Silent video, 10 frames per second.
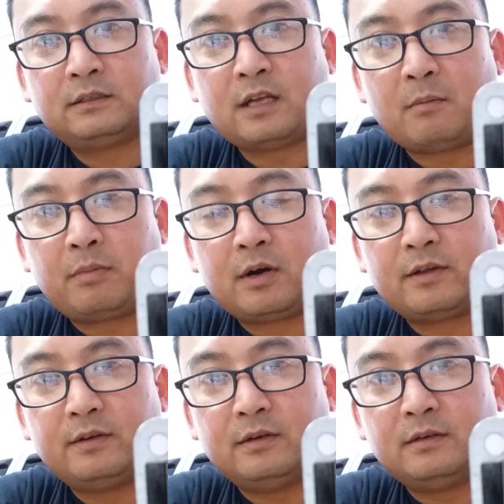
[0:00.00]
top part
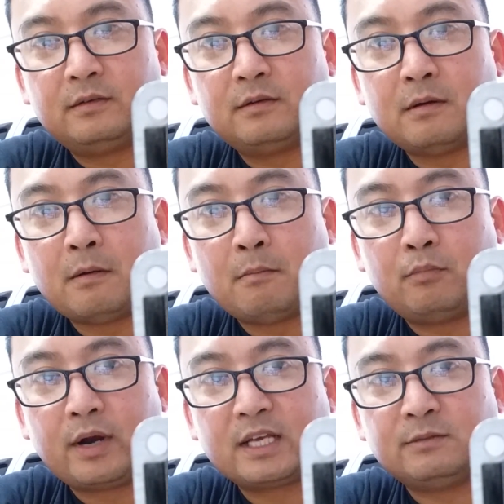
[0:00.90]
of the
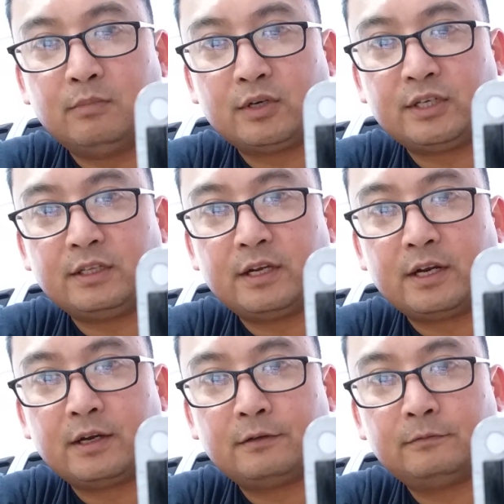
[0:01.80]
brass bushing
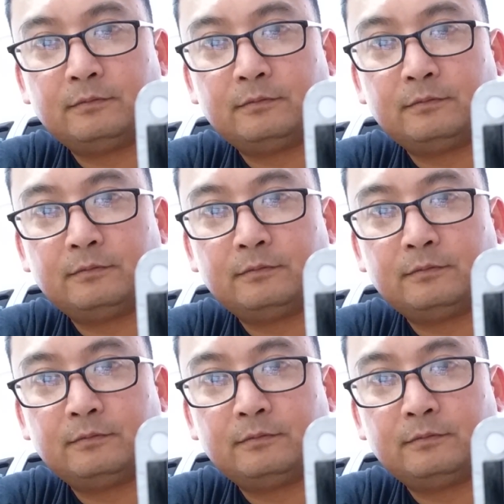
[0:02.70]
there.